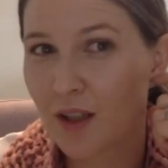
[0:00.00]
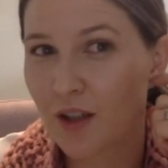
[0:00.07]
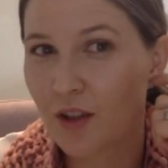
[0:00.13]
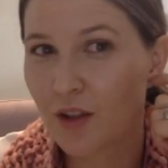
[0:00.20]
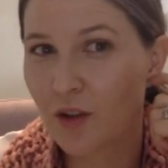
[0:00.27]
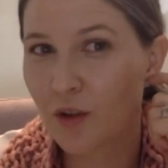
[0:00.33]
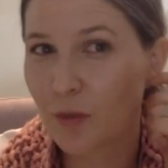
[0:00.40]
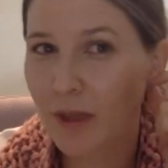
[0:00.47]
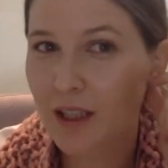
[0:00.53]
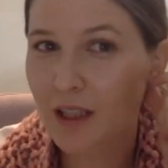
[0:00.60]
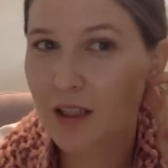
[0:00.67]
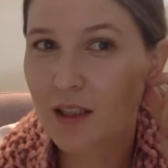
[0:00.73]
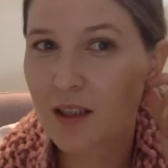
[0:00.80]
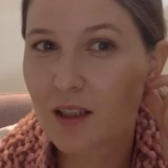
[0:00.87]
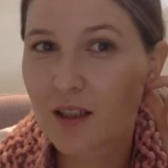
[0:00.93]
you're talking about?
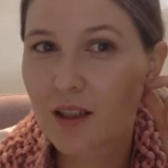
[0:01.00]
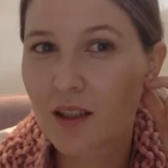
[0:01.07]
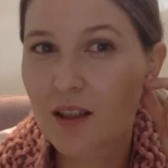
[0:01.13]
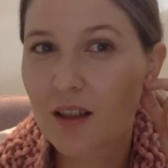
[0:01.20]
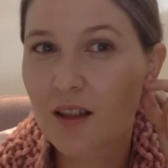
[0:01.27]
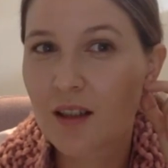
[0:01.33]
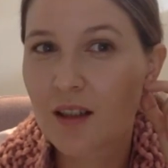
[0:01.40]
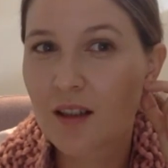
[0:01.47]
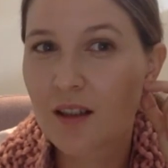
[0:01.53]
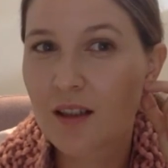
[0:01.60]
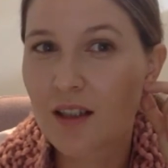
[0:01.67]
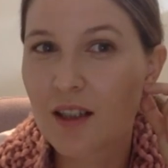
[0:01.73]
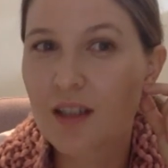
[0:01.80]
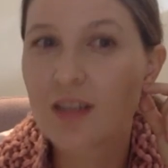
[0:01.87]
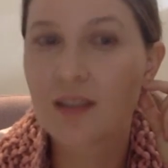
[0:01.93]

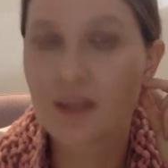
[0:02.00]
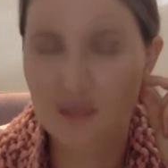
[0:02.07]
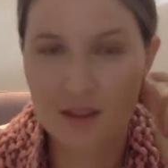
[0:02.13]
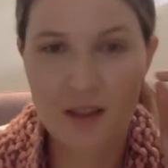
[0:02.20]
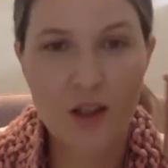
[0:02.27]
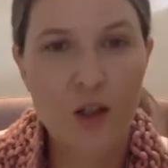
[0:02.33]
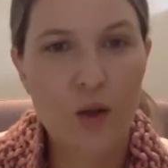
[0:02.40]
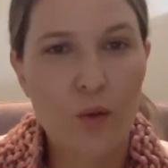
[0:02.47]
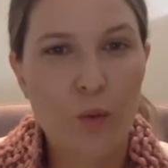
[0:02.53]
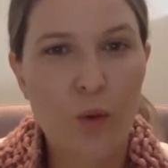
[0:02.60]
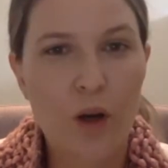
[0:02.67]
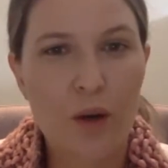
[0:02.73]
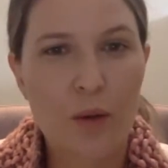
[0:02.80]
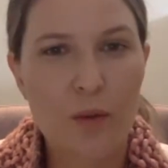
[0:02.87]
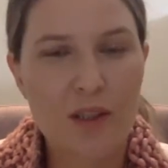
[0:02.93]
Yeah.
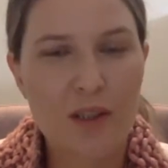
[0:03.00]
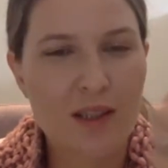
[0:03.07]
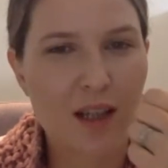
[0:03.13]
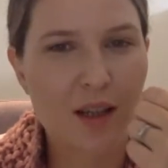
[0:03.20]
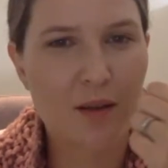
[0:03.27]
What? Yeah. What,